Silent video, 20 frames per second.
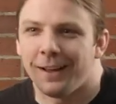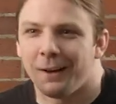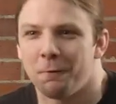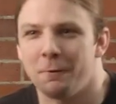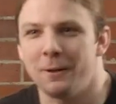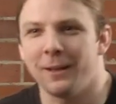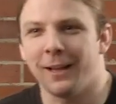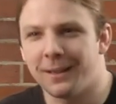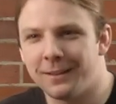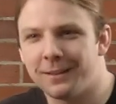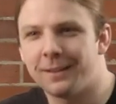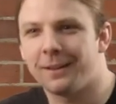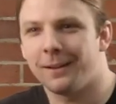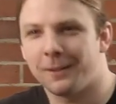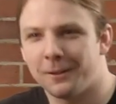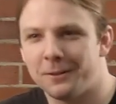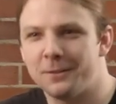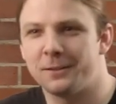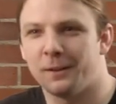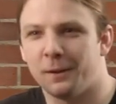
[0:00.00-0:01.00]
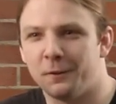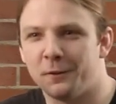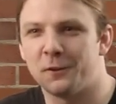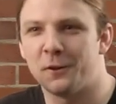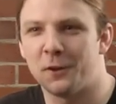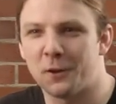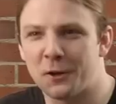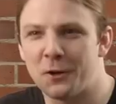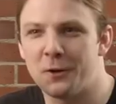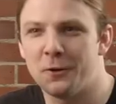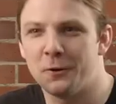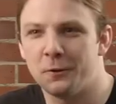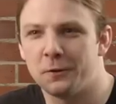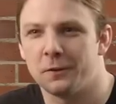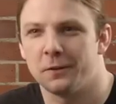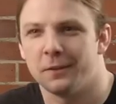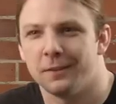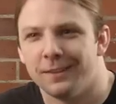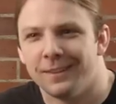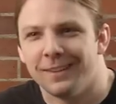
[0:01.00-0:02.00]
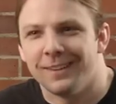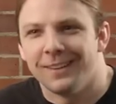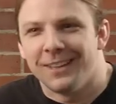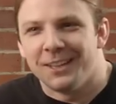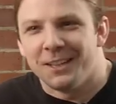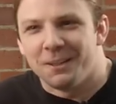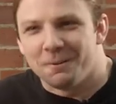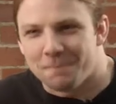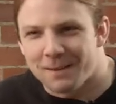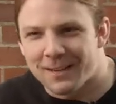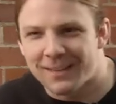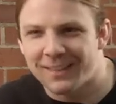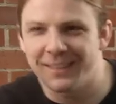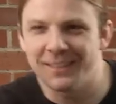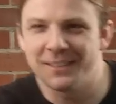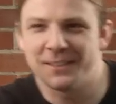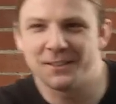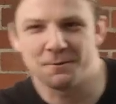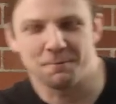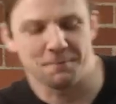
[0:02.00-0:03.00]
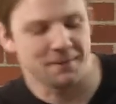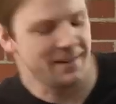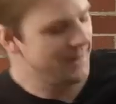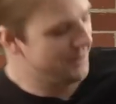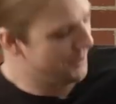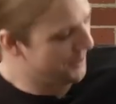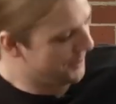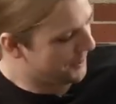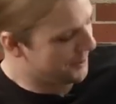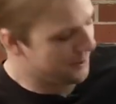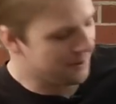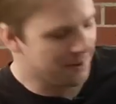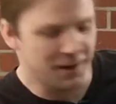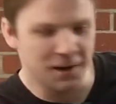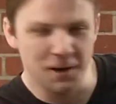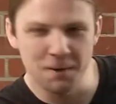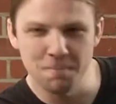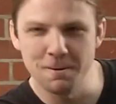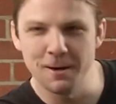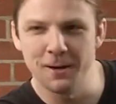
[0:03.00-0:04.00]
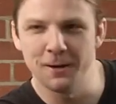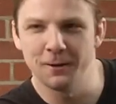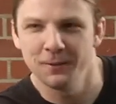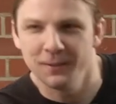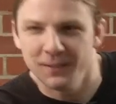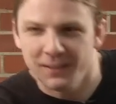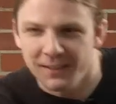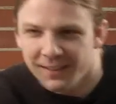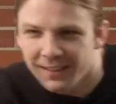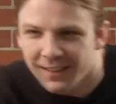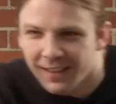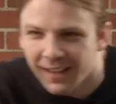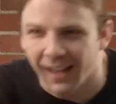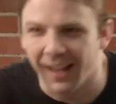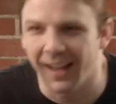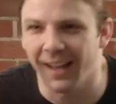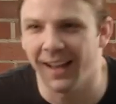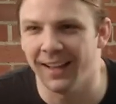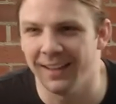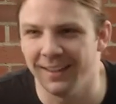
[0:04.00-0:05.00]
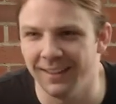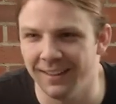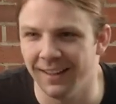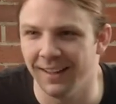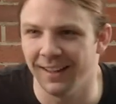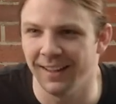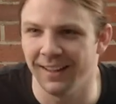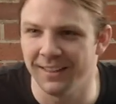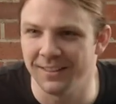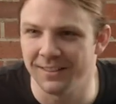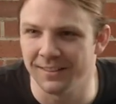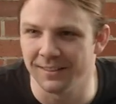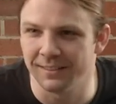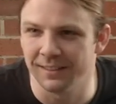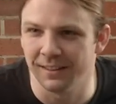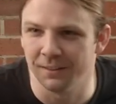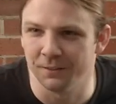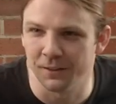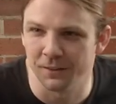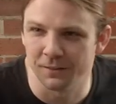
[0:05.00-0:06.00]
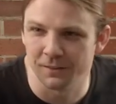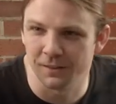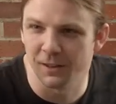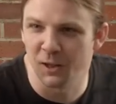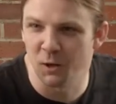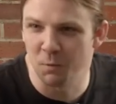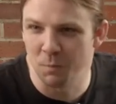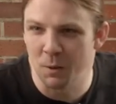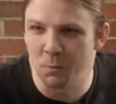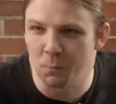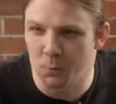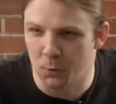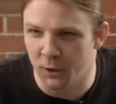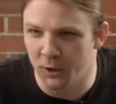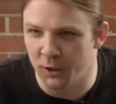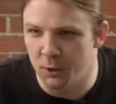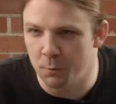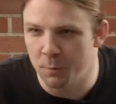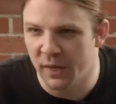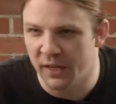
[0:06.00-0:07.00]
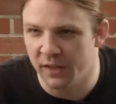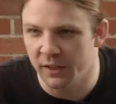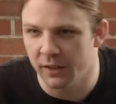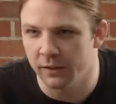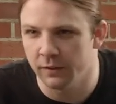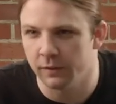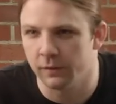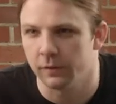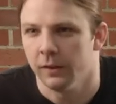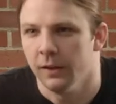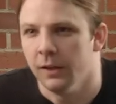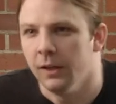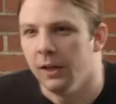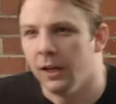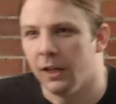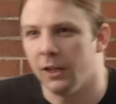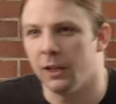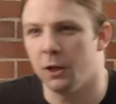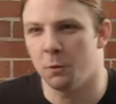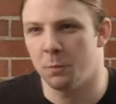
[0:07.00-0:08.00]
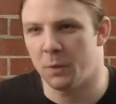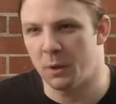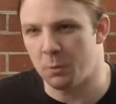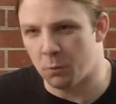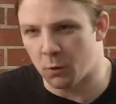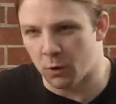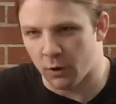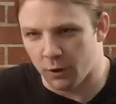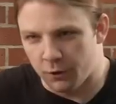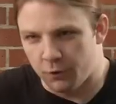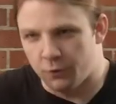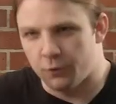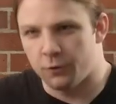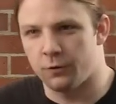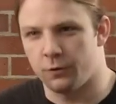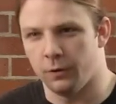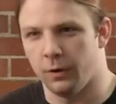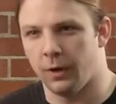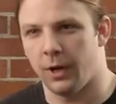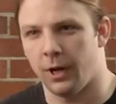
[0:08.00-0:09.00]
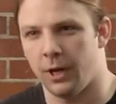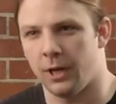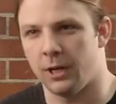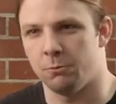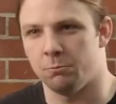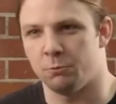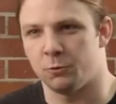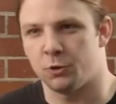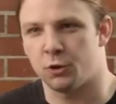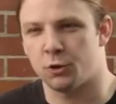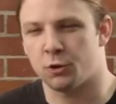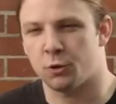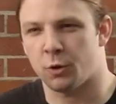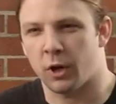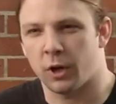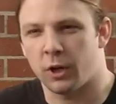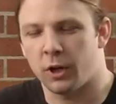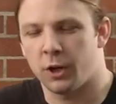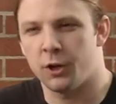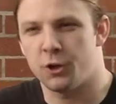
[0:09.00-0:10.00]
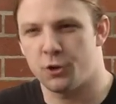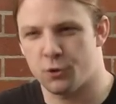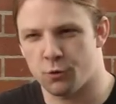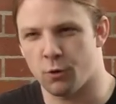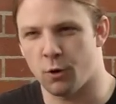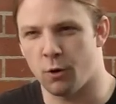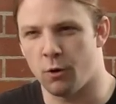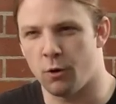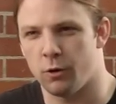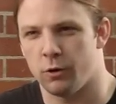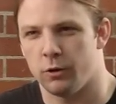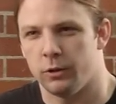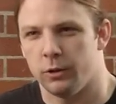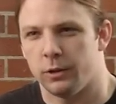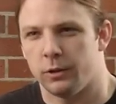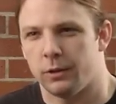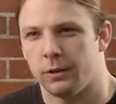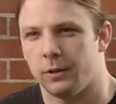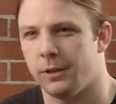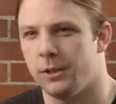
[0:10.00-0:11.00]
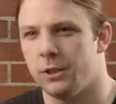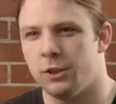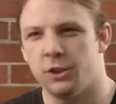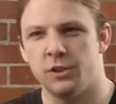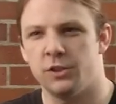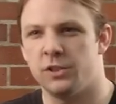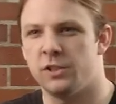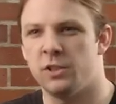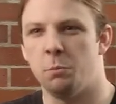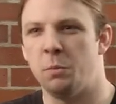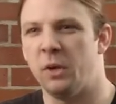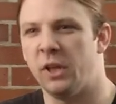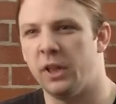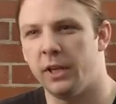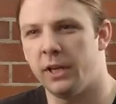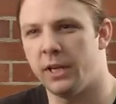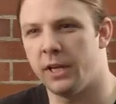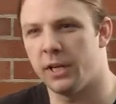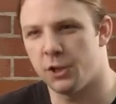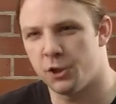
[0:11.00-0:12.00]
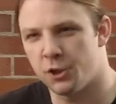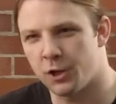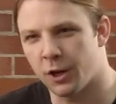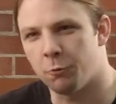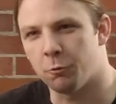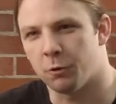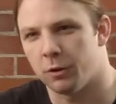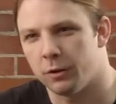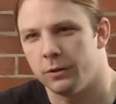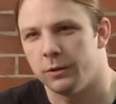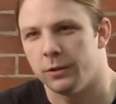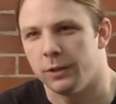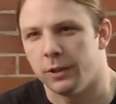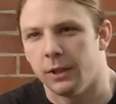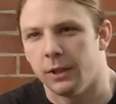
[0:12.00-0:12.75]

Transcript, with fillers: We like to call ourselves hookers because we hook our elbow, and it just gives us a little bit more independence, a little bit more trunk control, and just stability in general.